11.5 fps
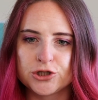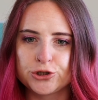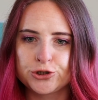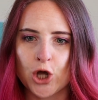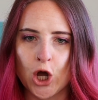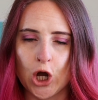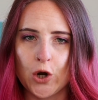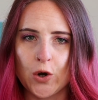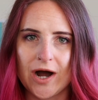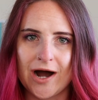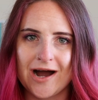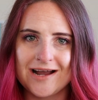
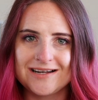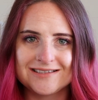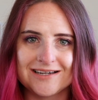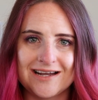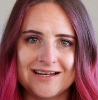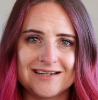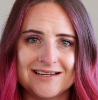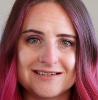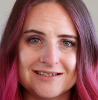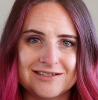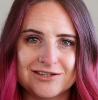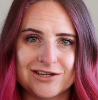So I decided
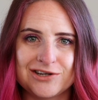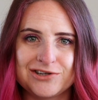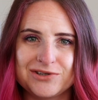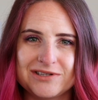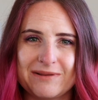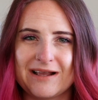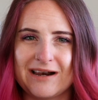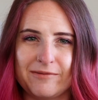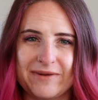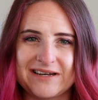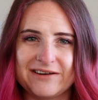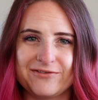to do something a little
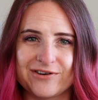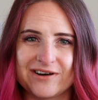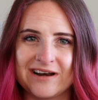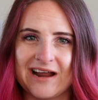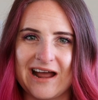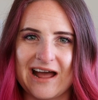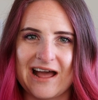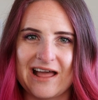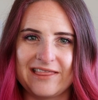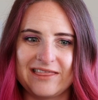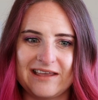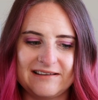bit different,
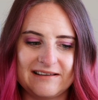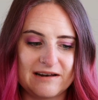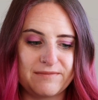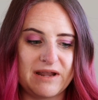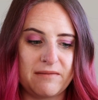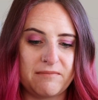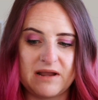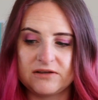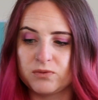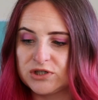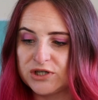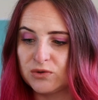and this is going to be me
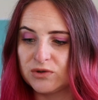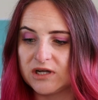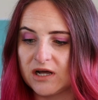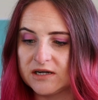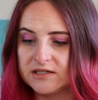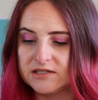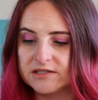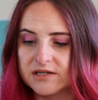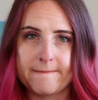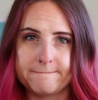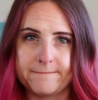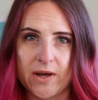swatching all the colours,
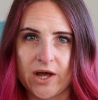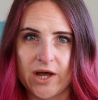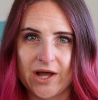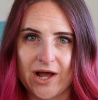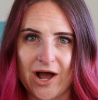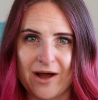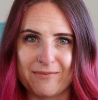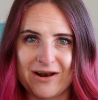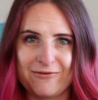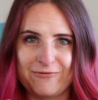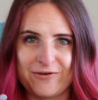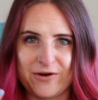but I'm
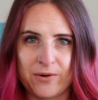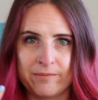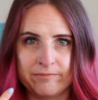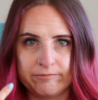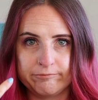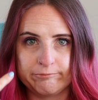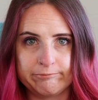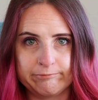going to film